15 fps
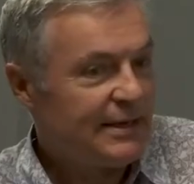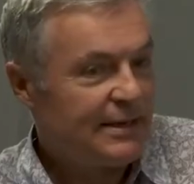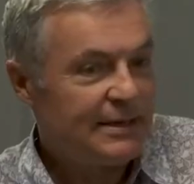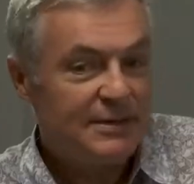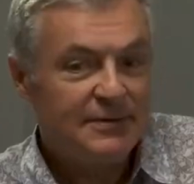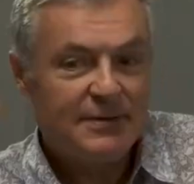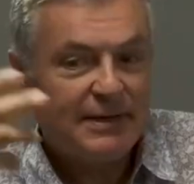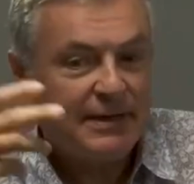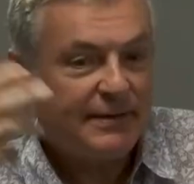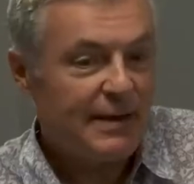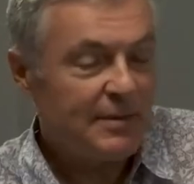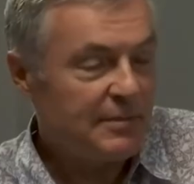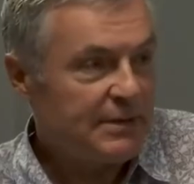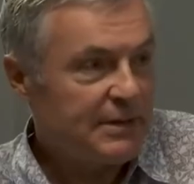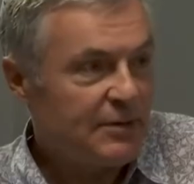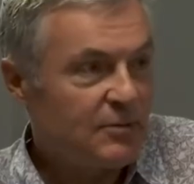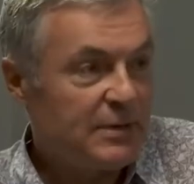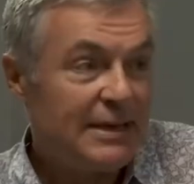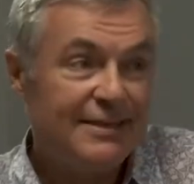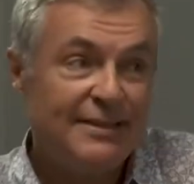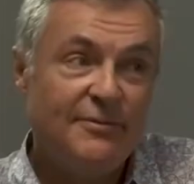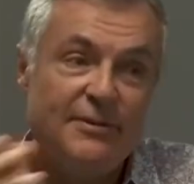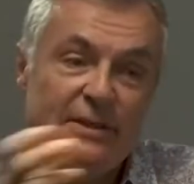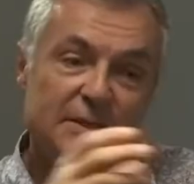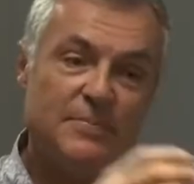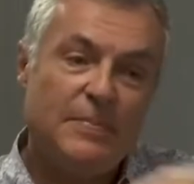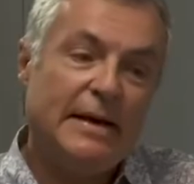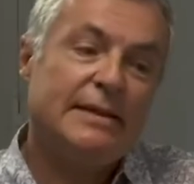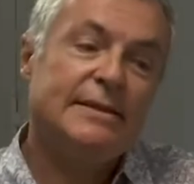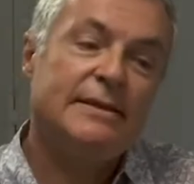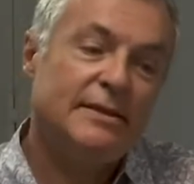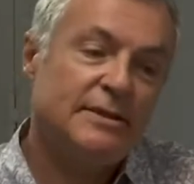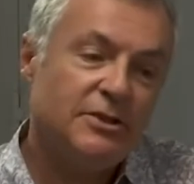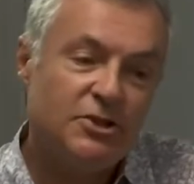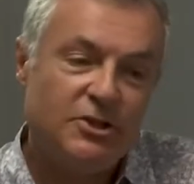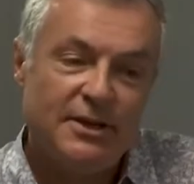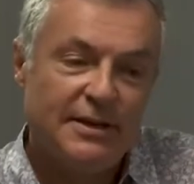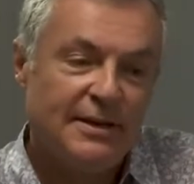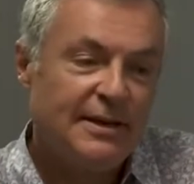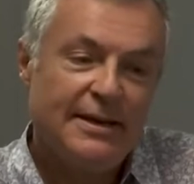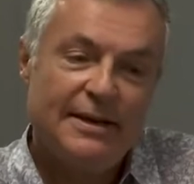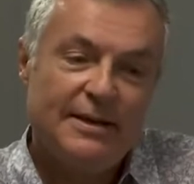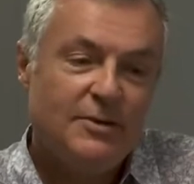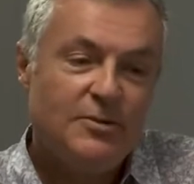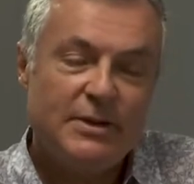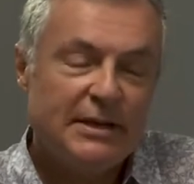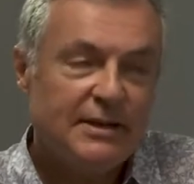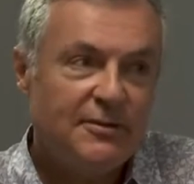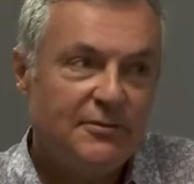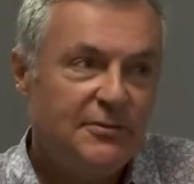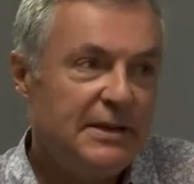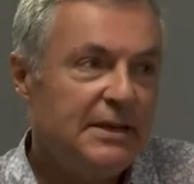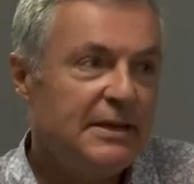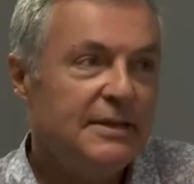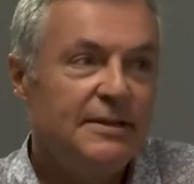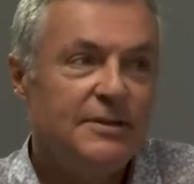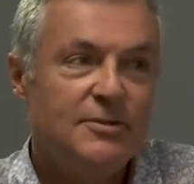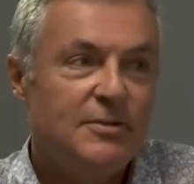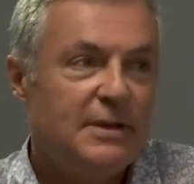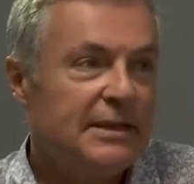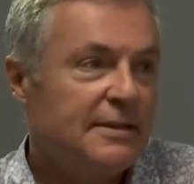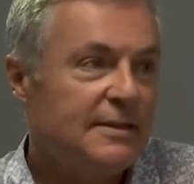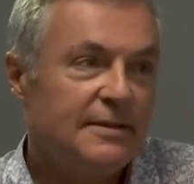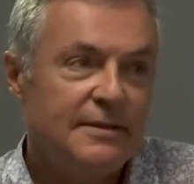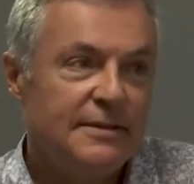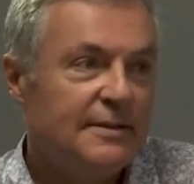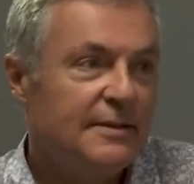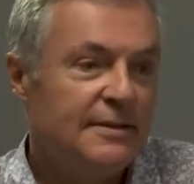It's very tempting. Whereas if it's past energy, you can't fake it, you can't